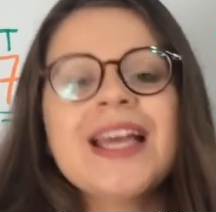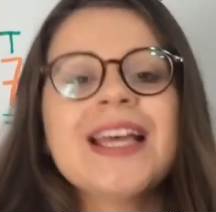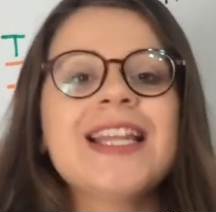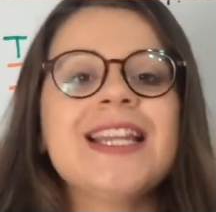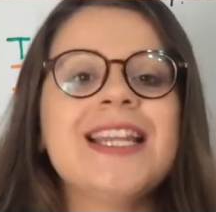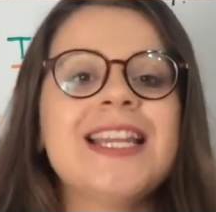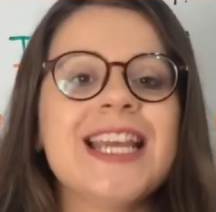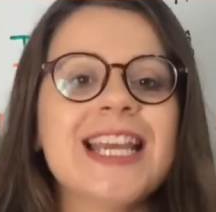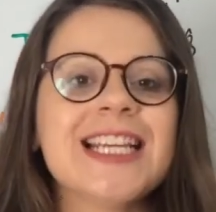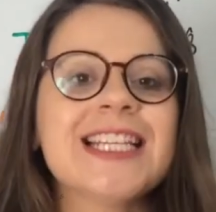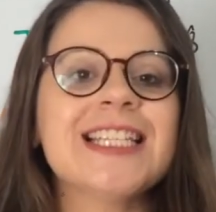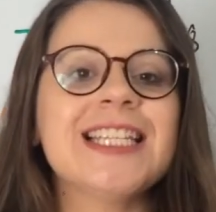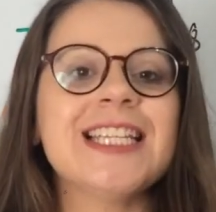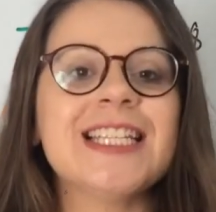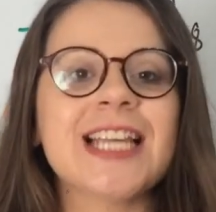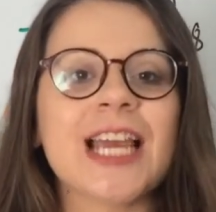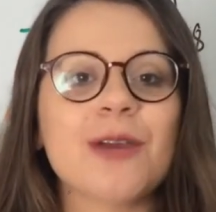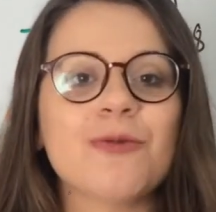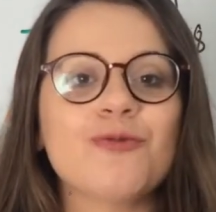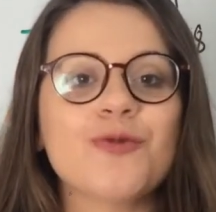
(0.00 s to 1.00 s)
Next
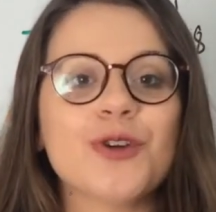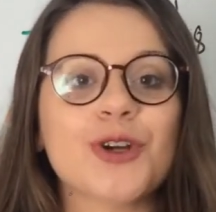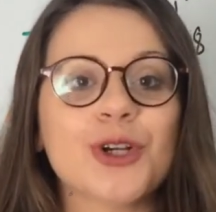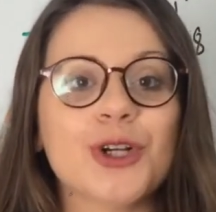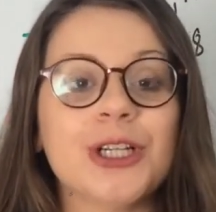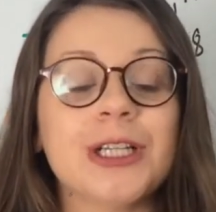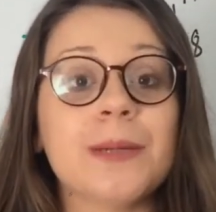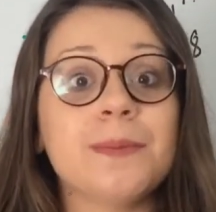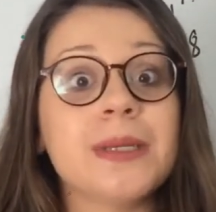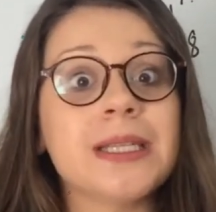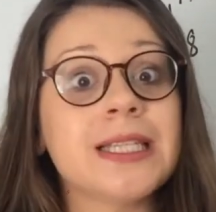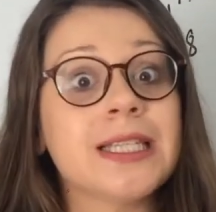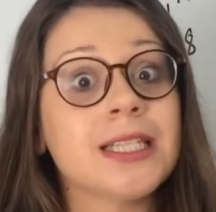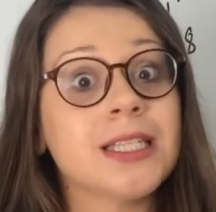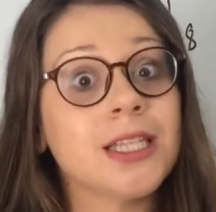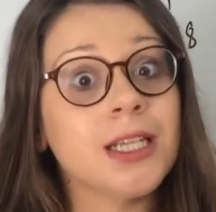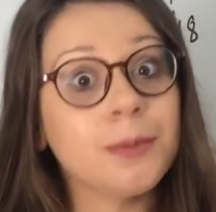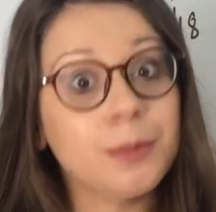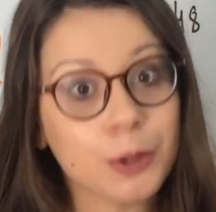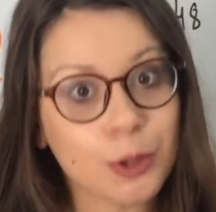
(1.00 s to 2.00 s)
time we are going to be
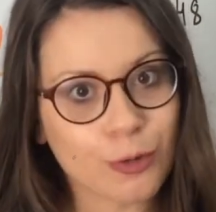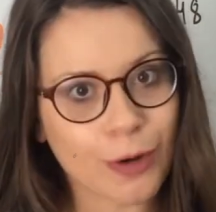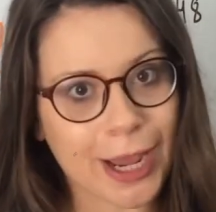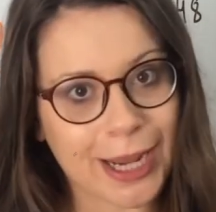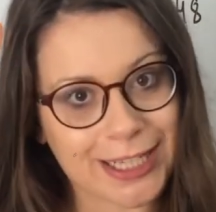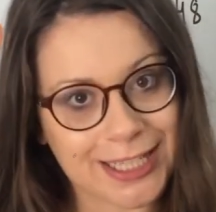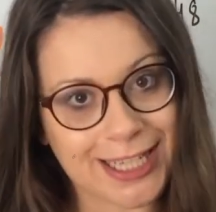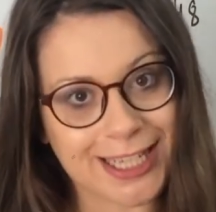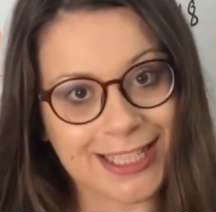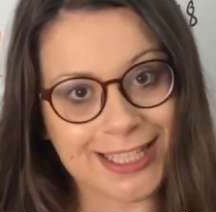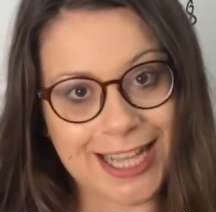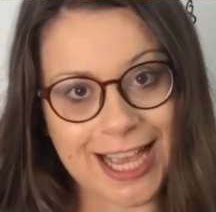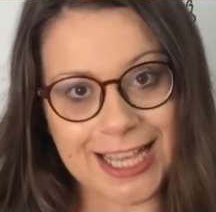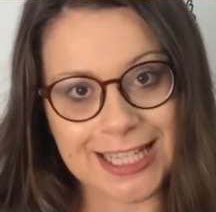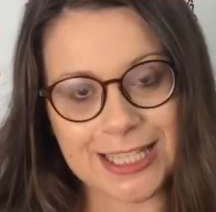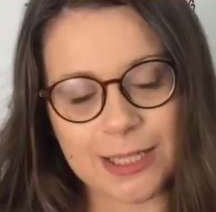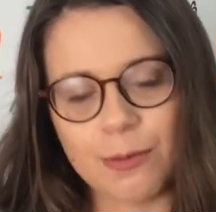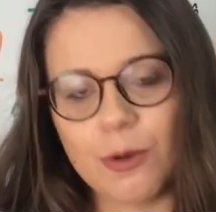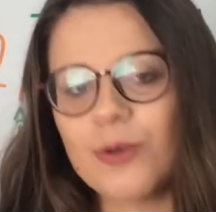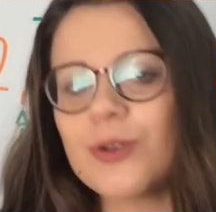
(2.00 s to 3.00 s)
subtracting
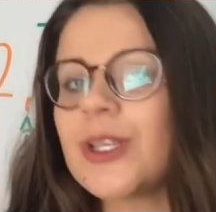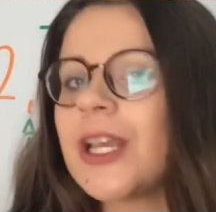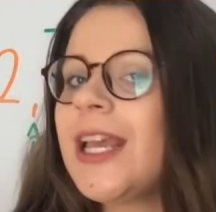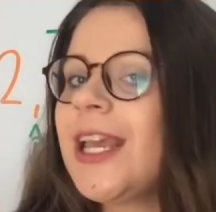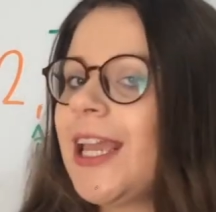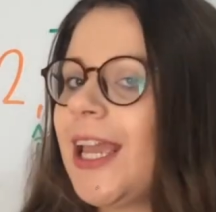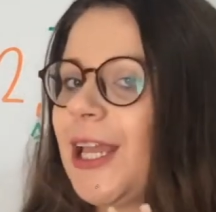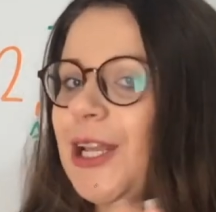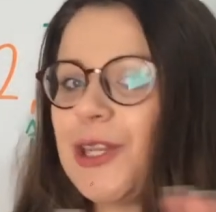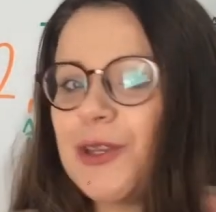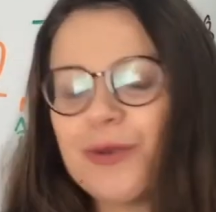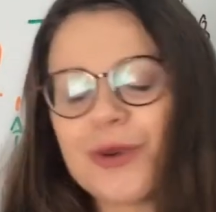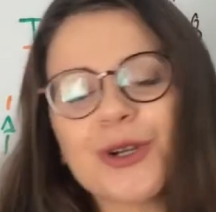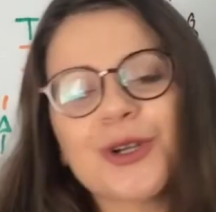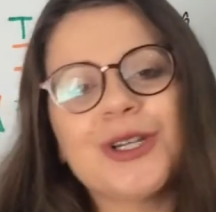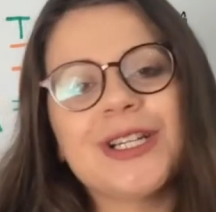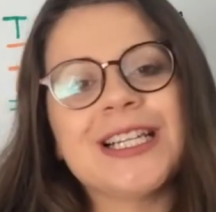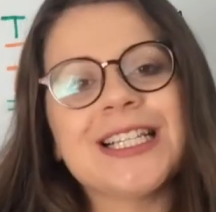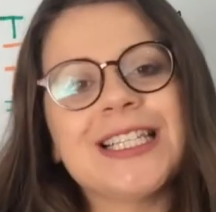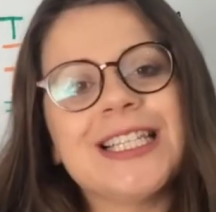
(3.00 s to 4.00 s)
decimals and you are
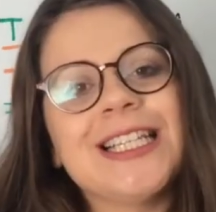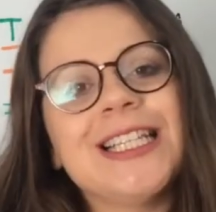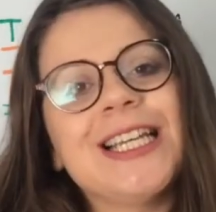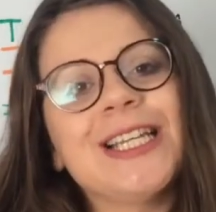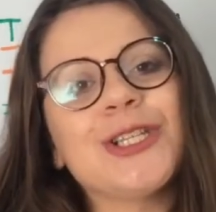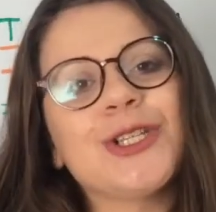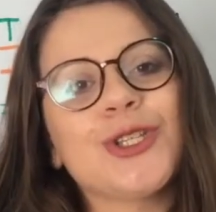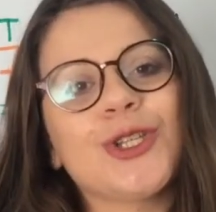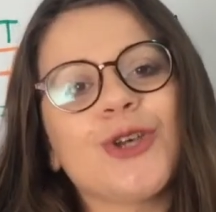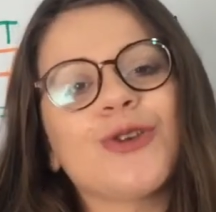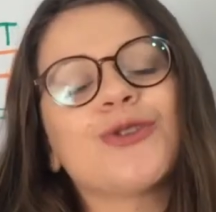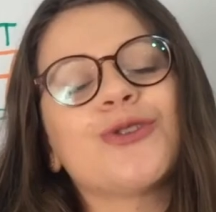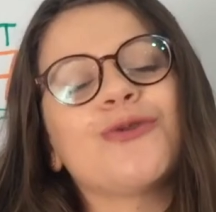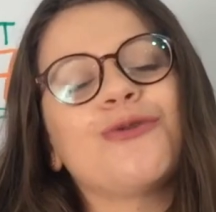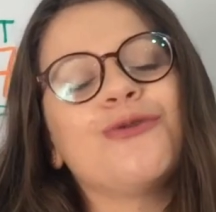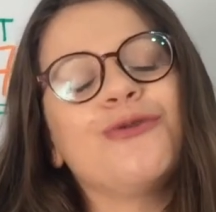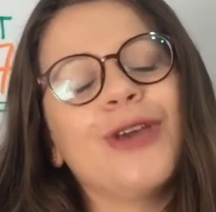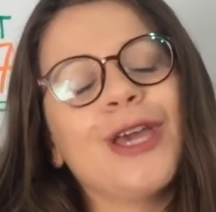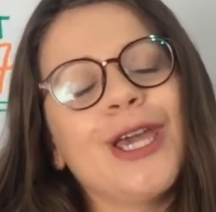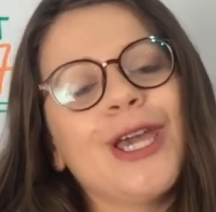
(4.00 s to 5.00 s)
going to see that it's also
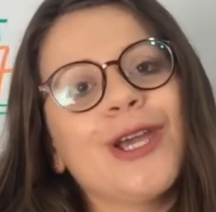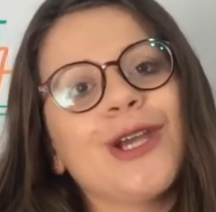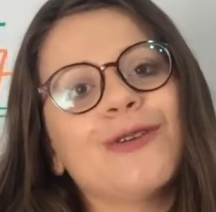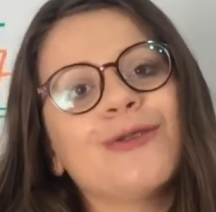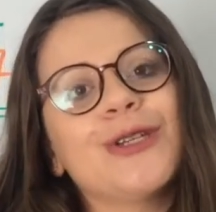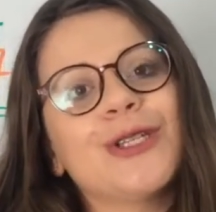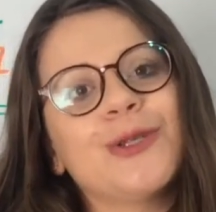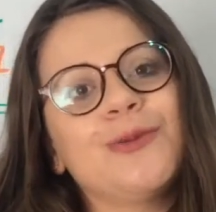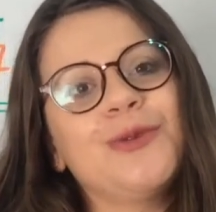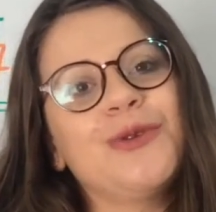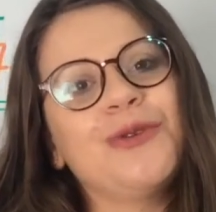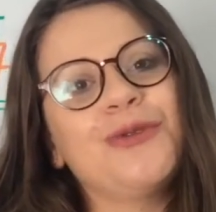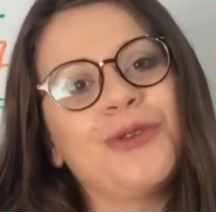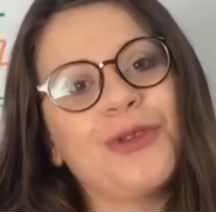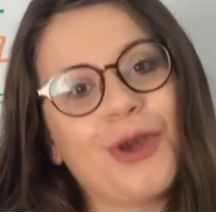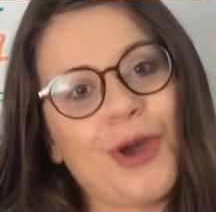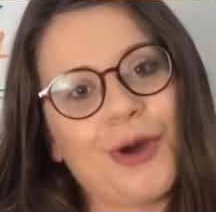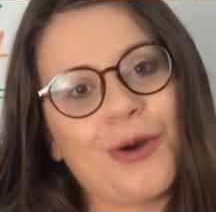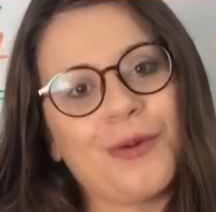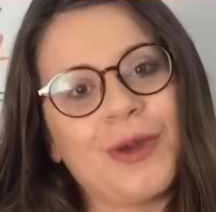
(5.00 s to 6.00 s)
very
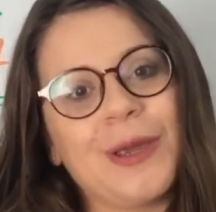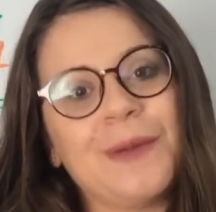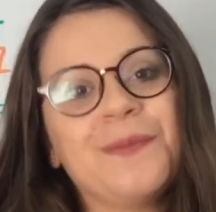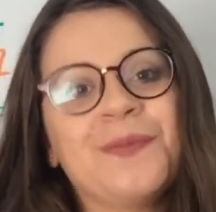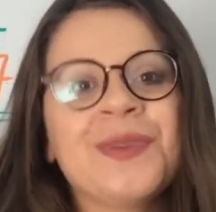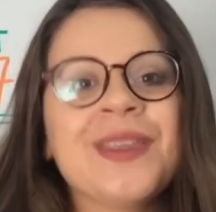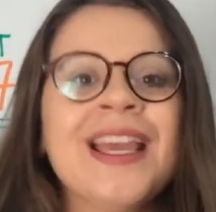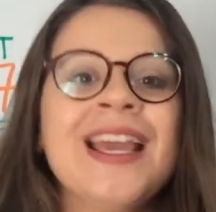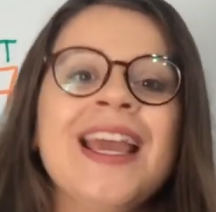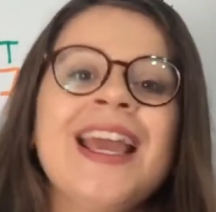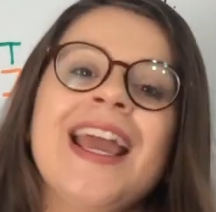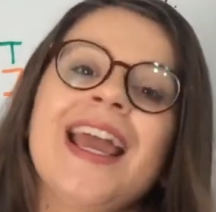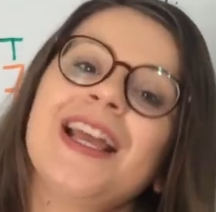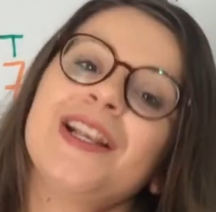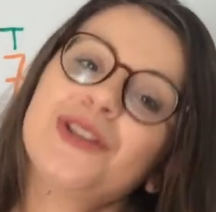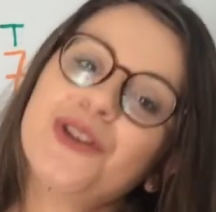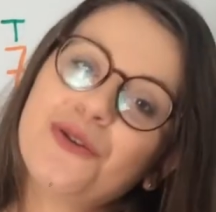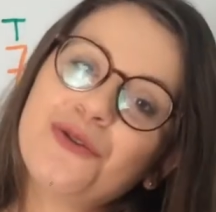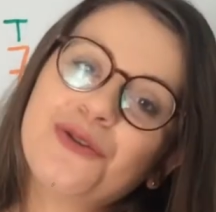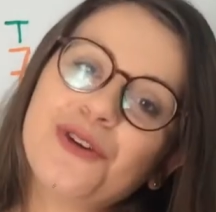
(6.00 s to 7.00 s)
smooth going. And don't